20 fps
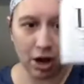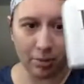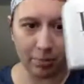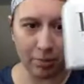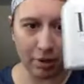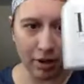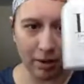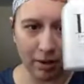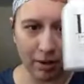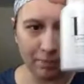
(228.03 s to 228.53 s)

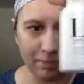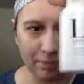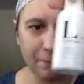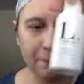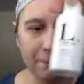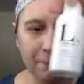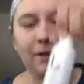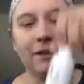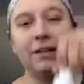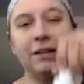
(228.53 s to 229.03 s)
Calm
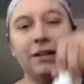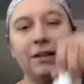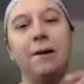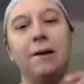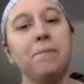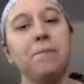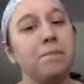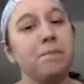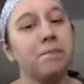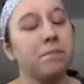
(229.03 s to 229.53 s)
Balm.
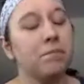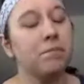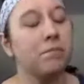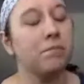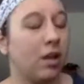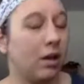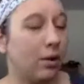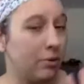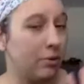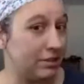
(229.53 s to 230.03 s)
Now,
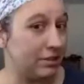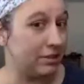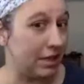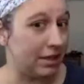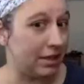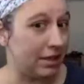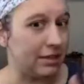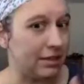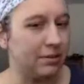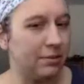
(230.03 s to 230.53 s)
I want to
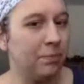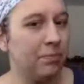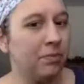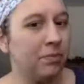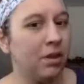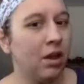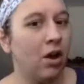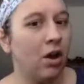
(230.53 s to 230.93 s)
say this.